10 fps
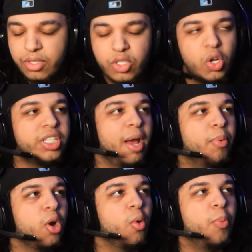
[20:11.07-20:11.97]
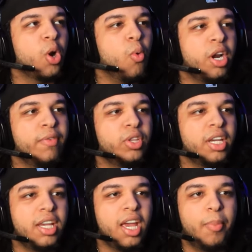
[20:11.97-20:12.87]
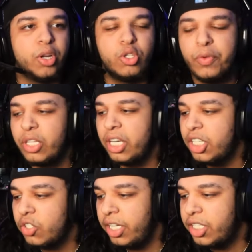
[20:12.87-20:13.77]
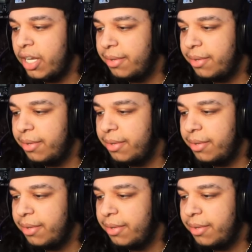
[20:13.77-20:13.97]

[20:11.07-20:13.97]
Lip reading: Yo, chat, put on one if you think he gay. Put a two if you think he's straight, chat.